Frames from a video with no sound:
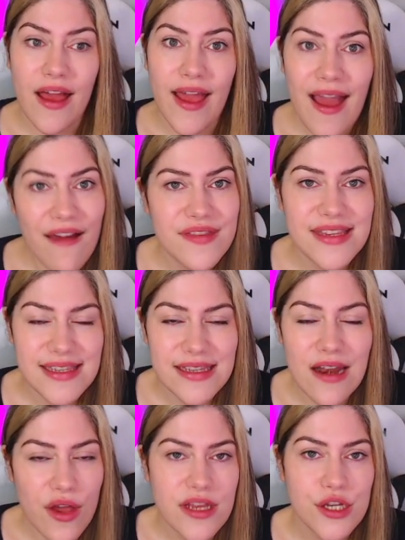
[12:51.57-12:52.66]
I have
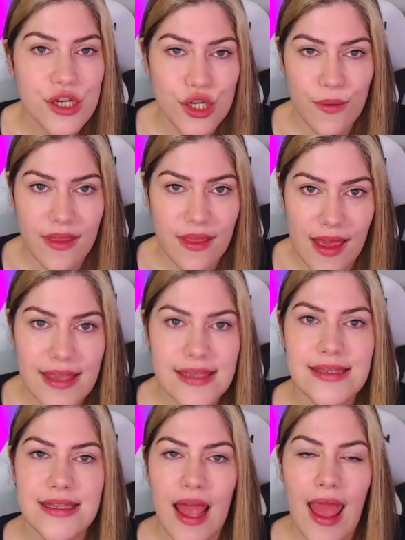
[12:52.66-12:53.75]
disliked doing
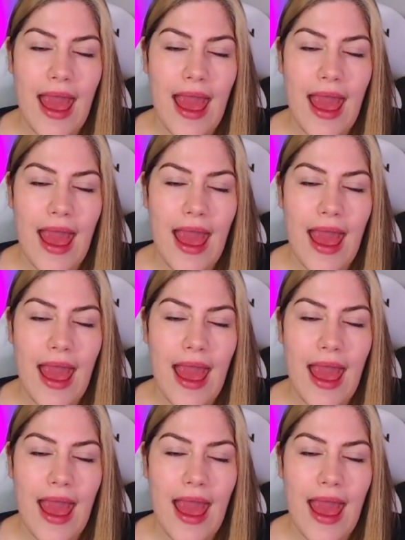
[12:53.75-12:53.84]
this.